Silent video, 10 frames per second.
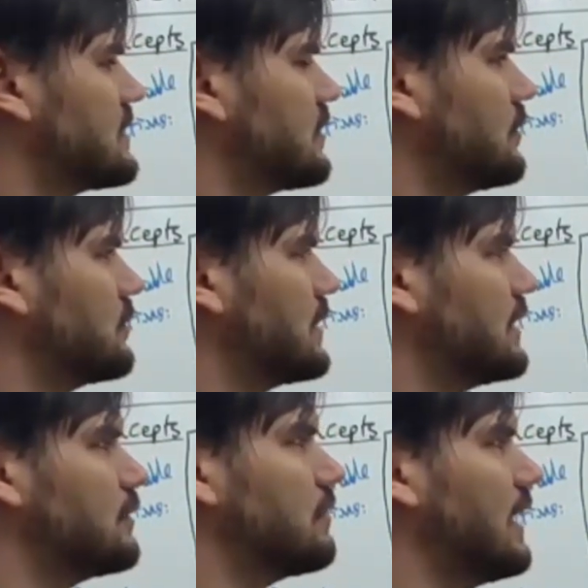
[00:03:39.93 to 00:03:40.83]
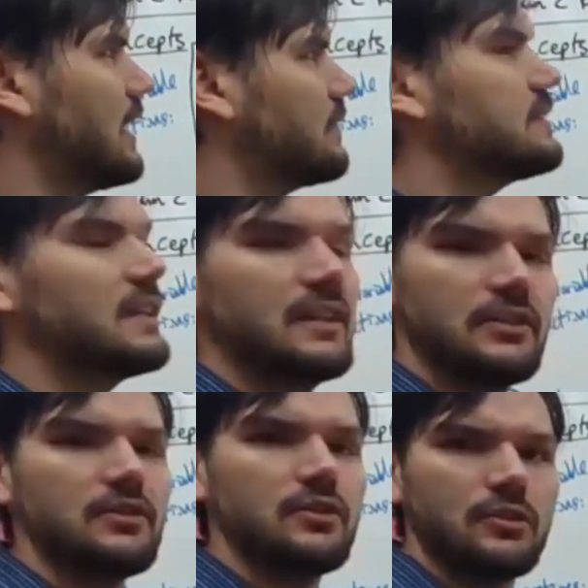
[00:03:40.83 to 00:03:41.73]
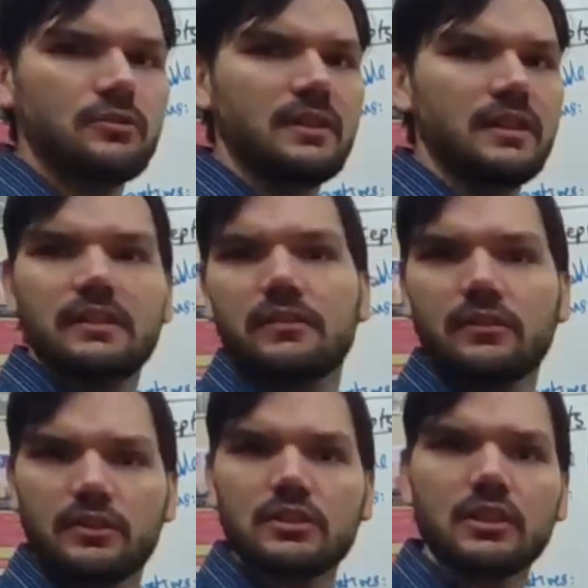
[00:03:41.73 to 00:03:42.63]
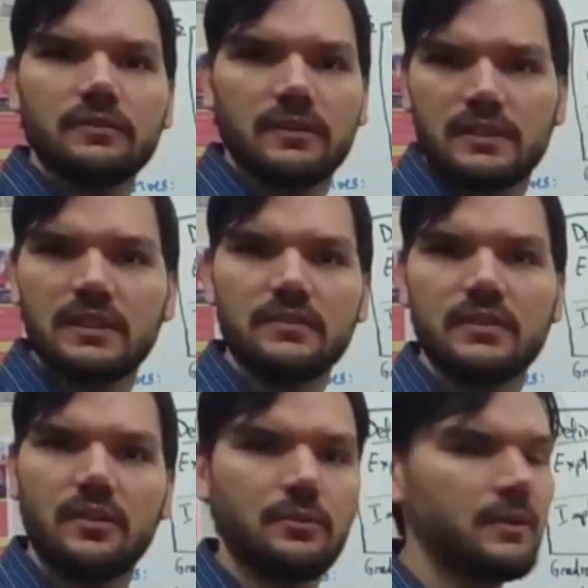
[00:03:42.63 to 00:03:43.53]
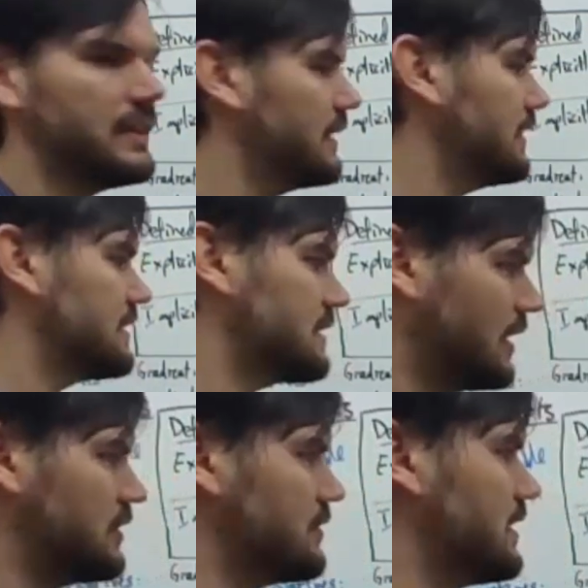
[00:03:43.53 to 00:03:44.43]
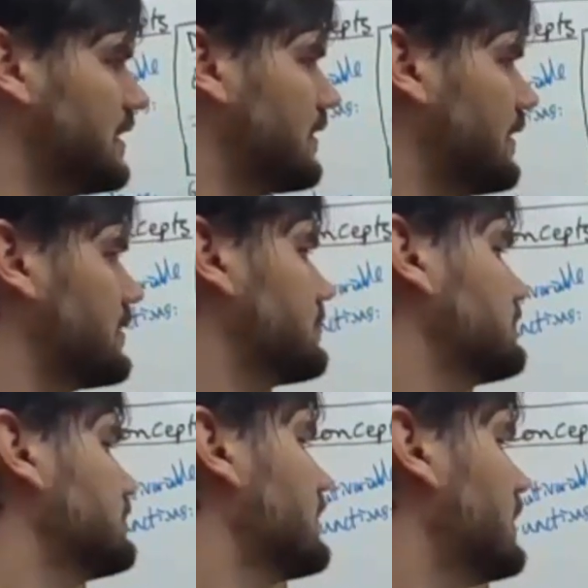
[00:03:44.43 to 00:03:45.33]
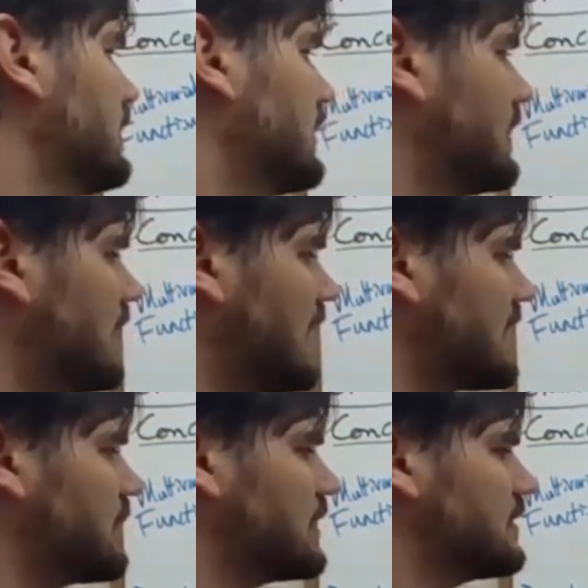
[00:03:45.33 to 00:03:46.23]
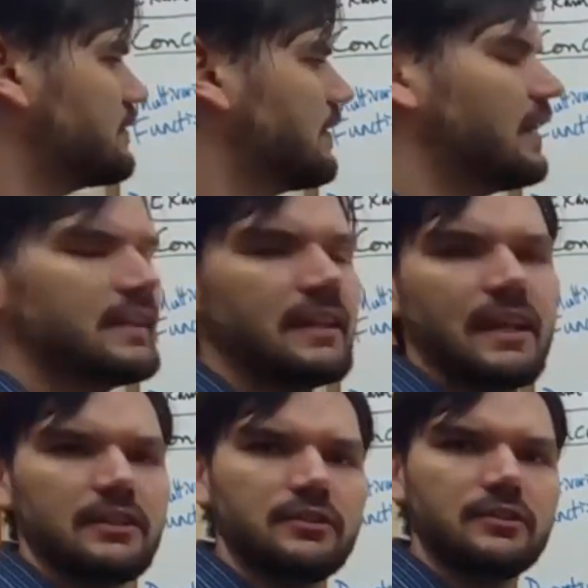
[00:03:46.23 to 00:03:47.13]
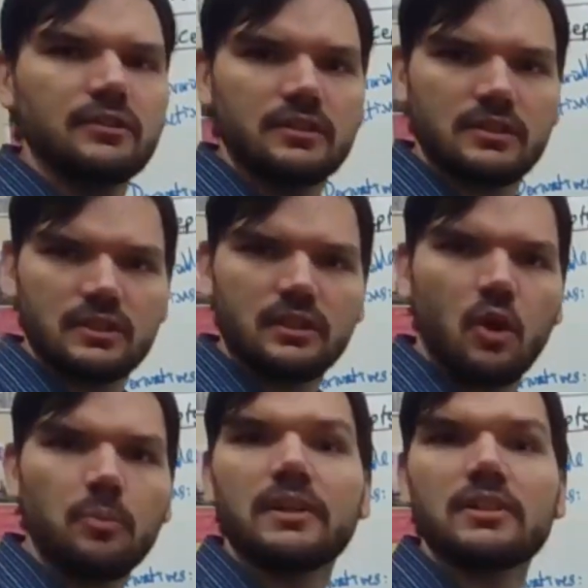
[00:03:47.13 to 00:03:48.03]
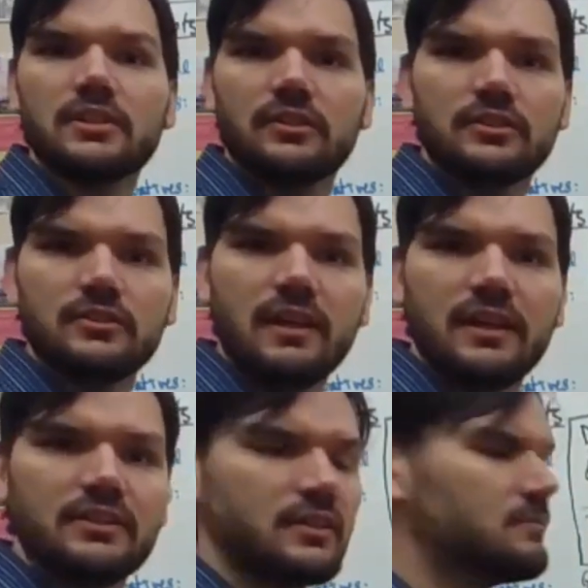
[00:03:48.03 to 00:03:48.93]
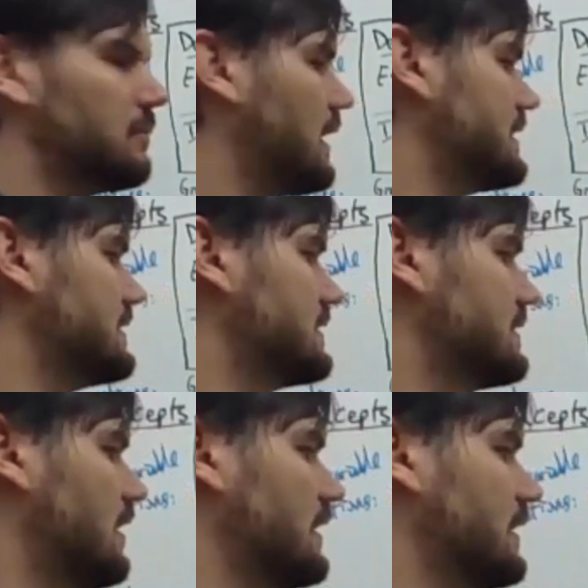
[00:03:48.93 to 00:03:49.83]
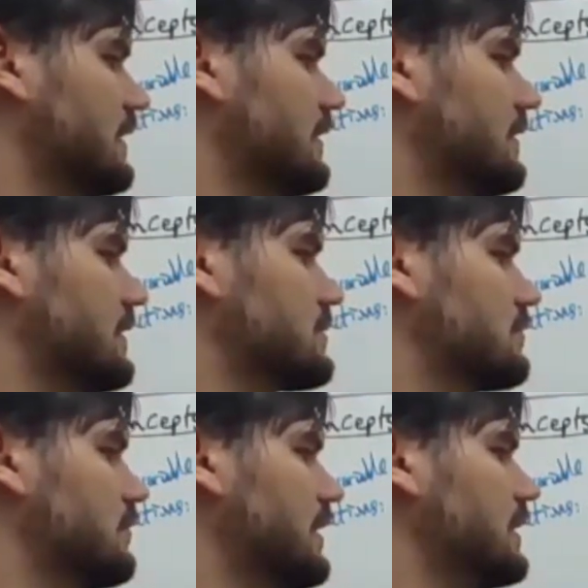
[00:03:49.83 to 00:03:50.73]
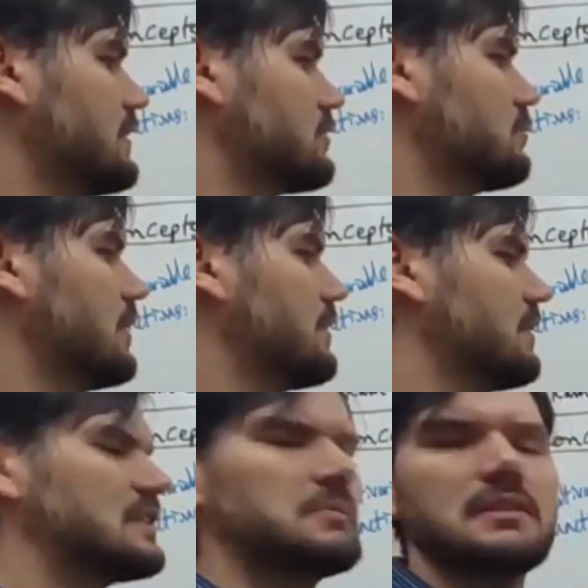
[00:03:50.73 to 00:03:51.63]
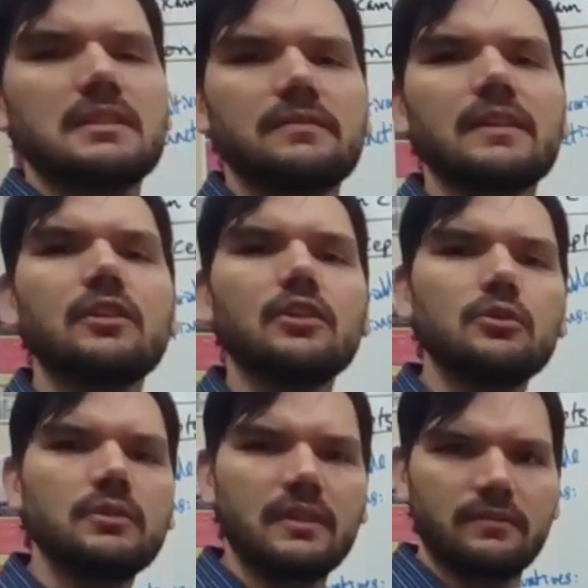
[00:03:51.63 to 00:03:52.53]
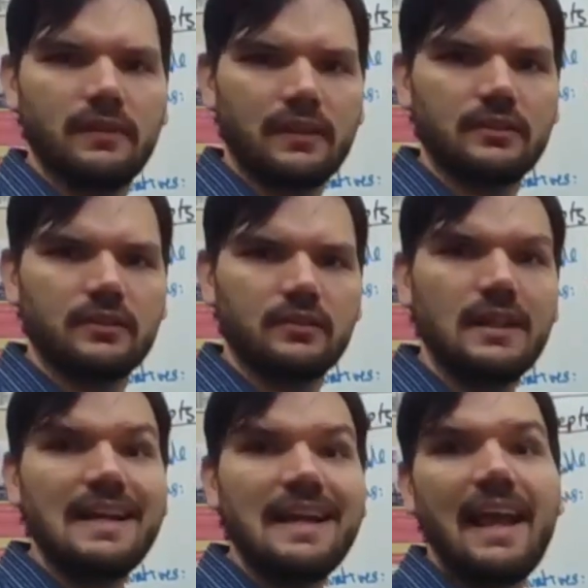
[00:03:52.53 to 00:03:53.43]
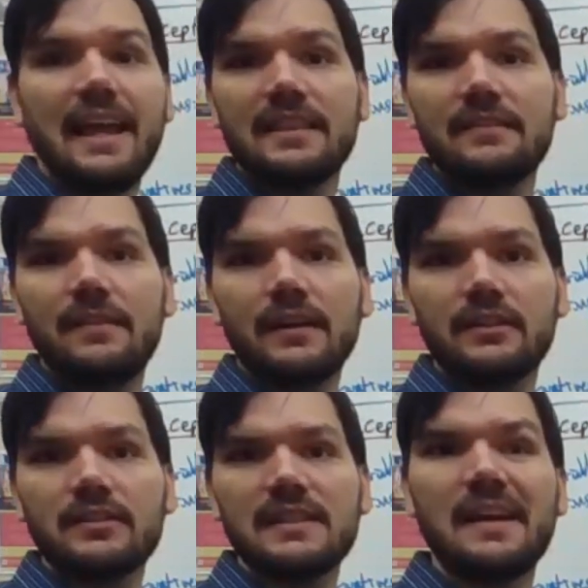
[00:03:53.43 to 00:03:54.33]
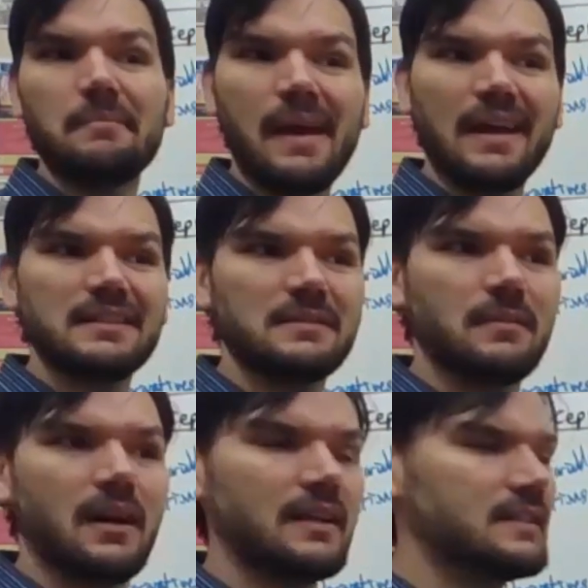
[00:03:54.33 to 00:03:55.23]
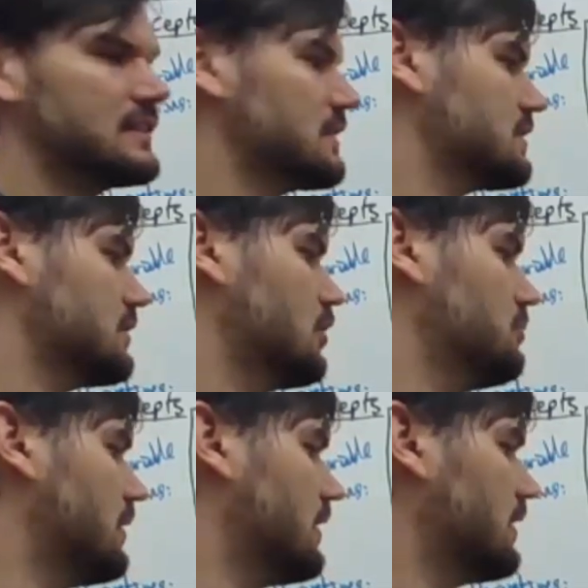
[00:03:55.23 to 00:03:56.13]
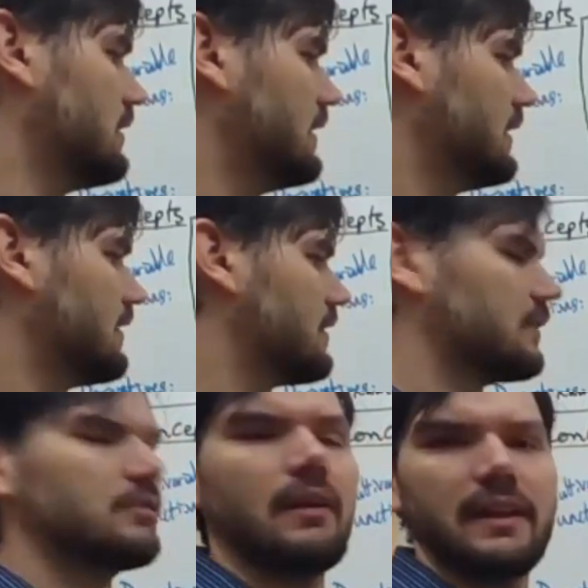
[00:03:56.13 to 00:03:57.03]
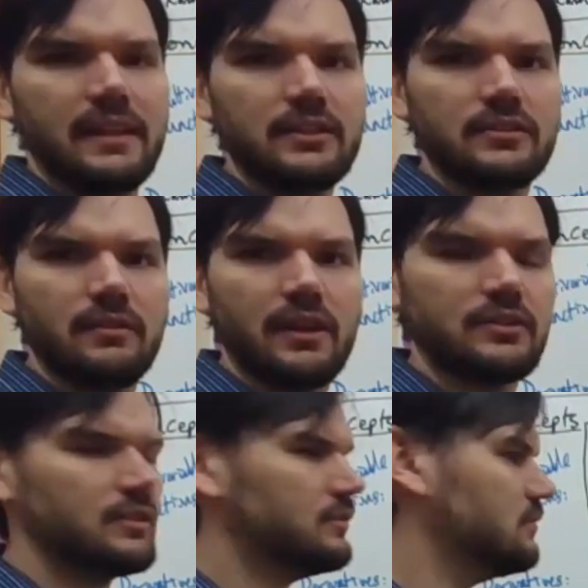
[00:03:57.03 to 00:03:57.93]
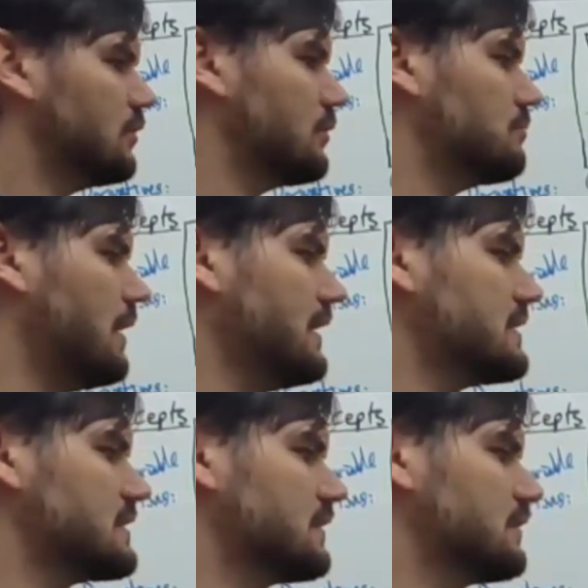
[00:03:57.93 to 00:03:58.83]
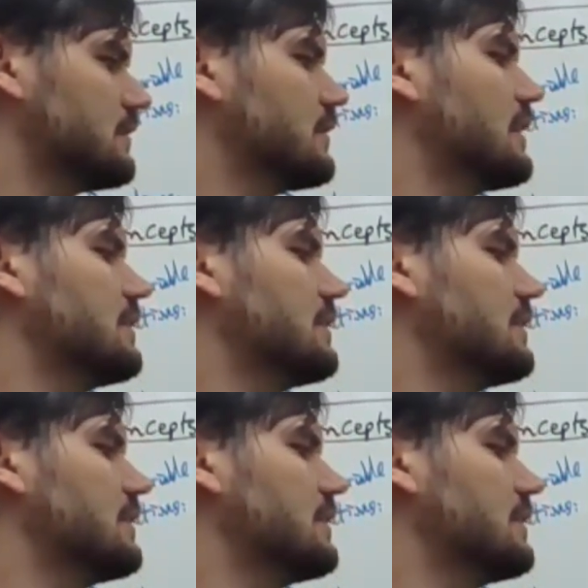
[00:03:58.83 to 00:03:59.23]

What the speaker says: is only graphed in 2D, even though the surface lives in 3D. It's underneath it. And then we can define a slope in a certain direction by dotting this gradient with a specific unit vector. And the vectors that maximize the slope are the gradient direction, or minus the